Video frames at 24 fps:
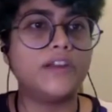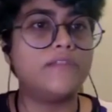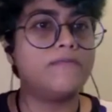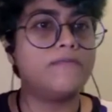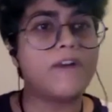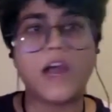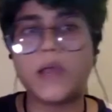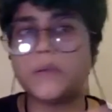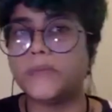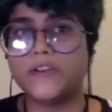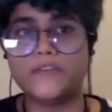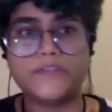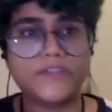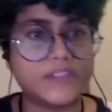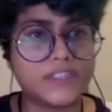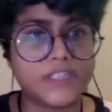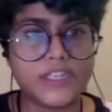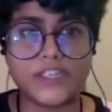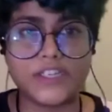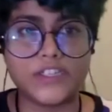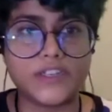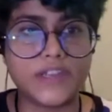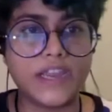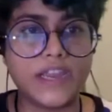environment for
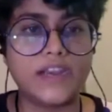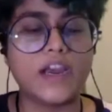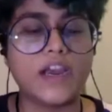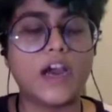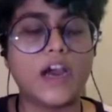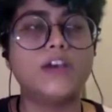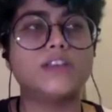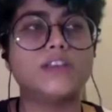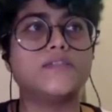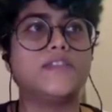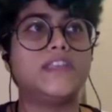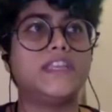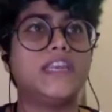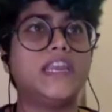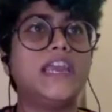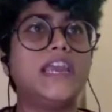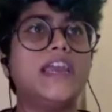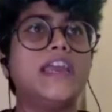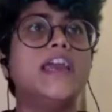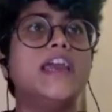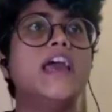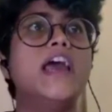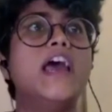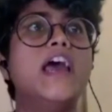6 to 8 hours of the
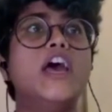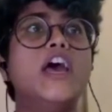day.